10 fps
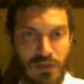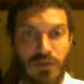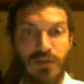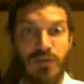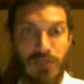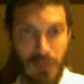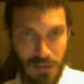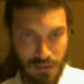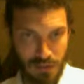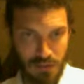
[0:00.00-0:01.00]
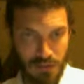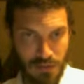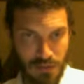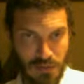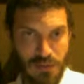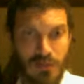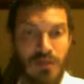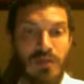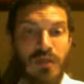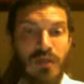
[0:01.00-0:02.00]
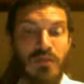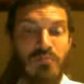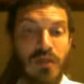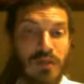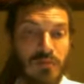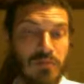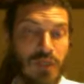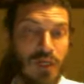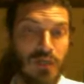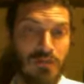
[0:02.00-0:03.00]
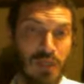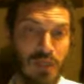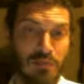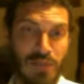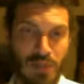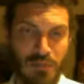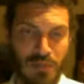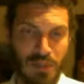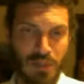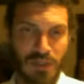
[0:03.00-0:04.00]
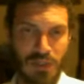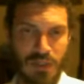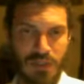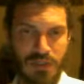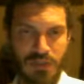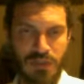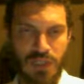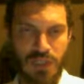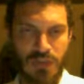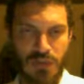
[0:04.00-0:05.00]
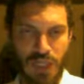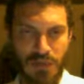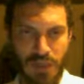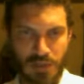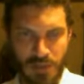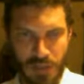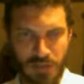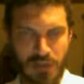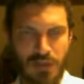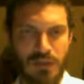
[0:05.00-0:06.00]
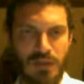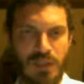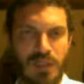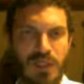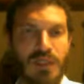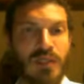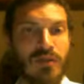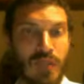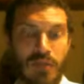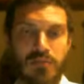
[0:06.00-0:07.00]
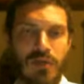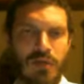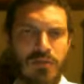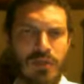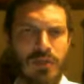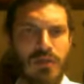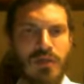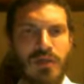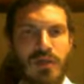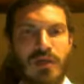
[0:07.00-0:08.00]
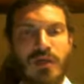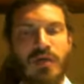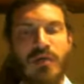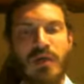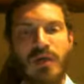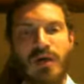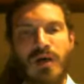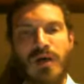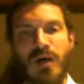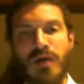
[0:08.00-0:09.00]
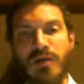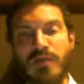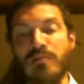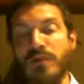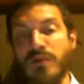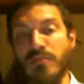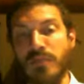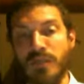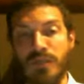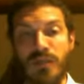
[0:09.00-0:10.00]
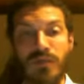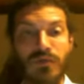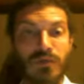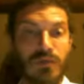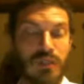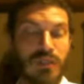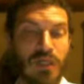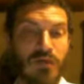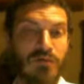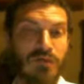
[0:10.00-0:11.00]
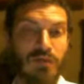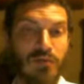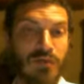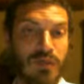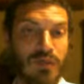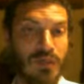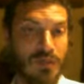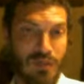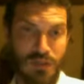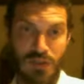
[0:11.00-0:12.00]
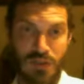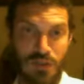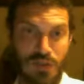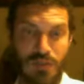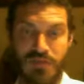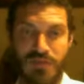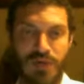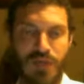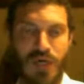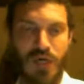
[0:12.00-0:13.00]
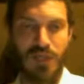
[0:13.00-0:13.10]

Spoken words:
cube it. Then you multiply it by the probability associated with that random variable. You get probably quite a high number because you're cubing stuff. Cubing jumps very high.